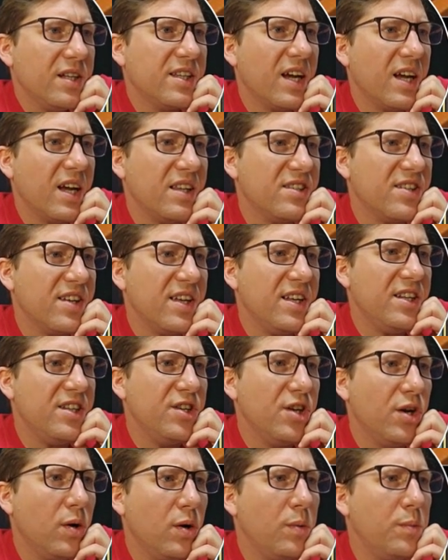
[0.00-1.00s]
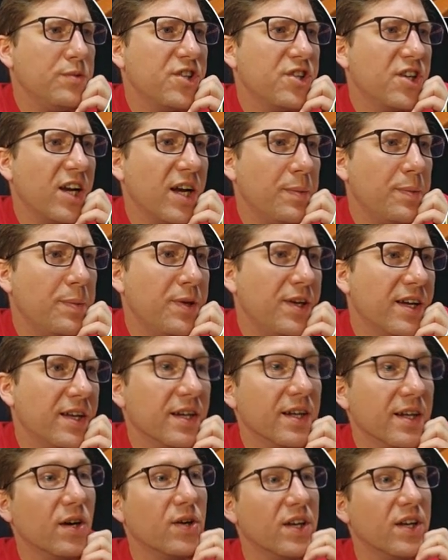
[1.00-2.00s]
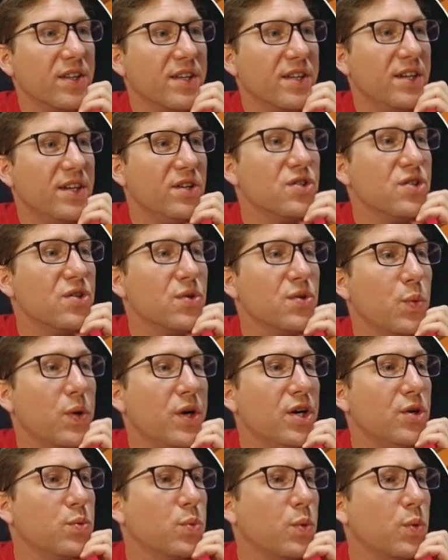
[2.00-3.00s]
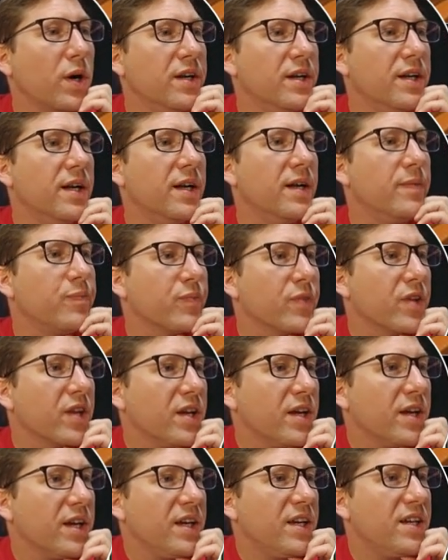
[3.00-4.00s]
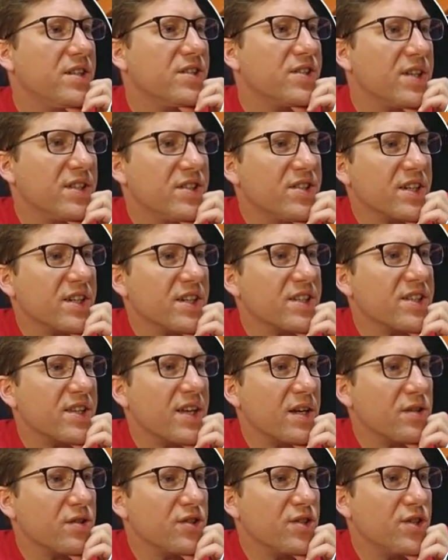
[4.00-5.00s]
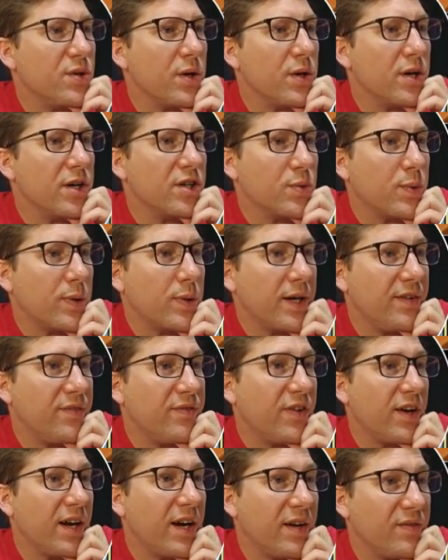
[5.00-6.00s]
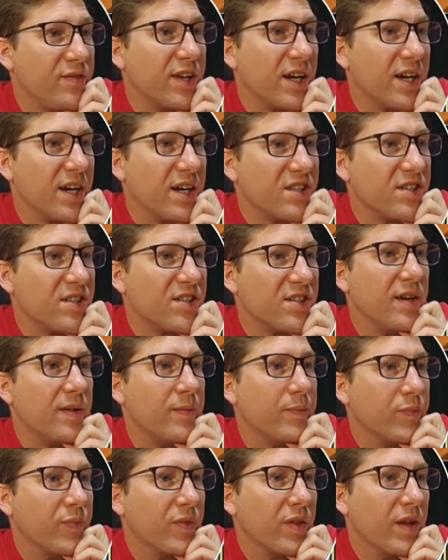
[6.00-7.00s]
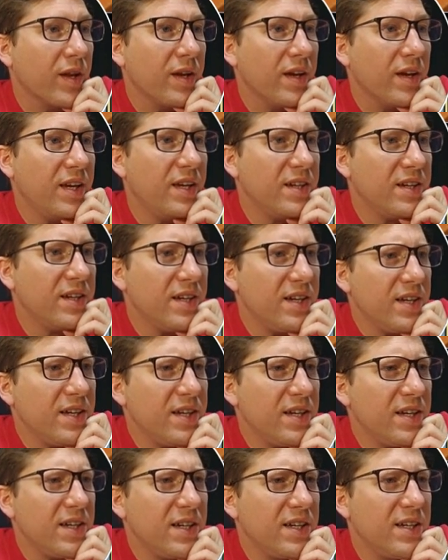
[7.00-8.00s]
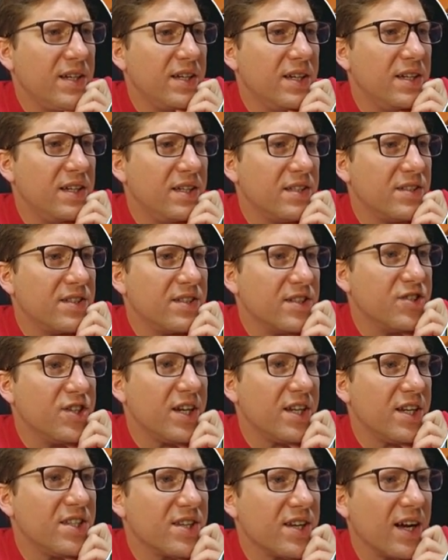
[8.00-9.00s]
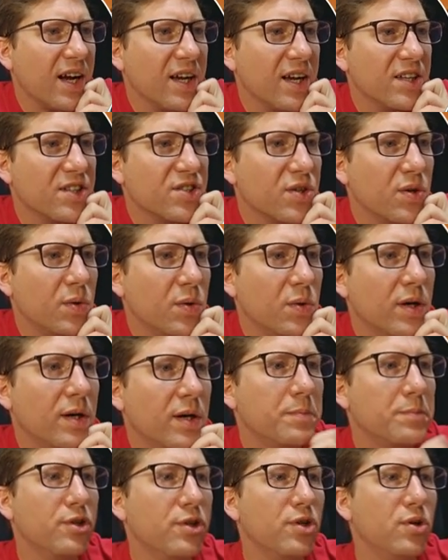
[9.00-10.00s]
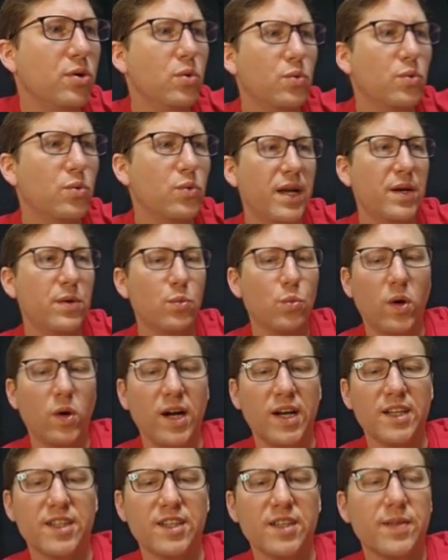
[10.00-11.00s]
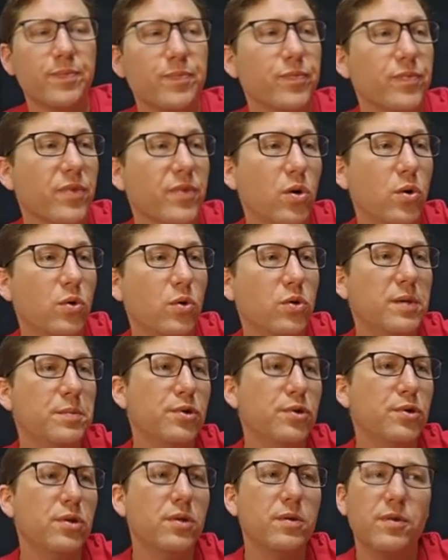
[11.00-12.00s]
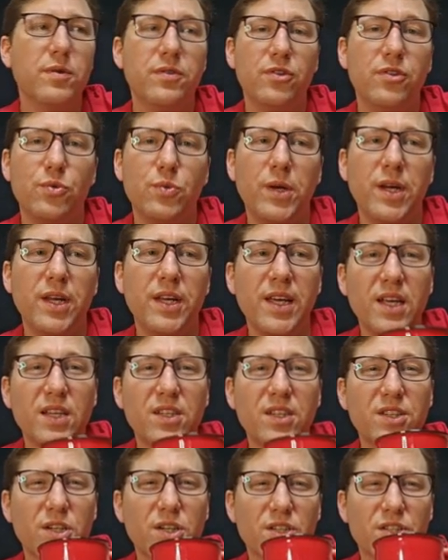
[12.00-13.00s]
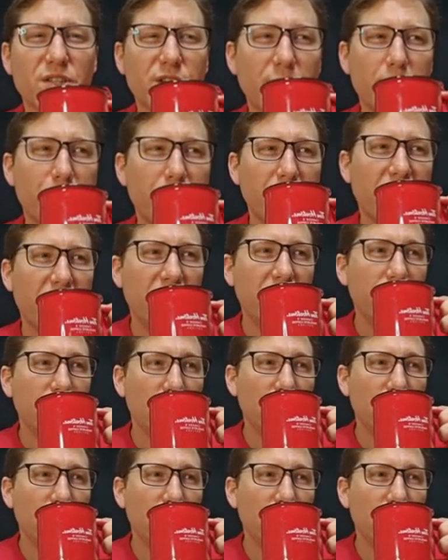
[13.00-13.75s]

That's in Gnome Champion. Okay, here's a weird one. He's in 6,225 decks. He is Jeskai, so blue, red, white. Only blue. 3 casting costs, not bad.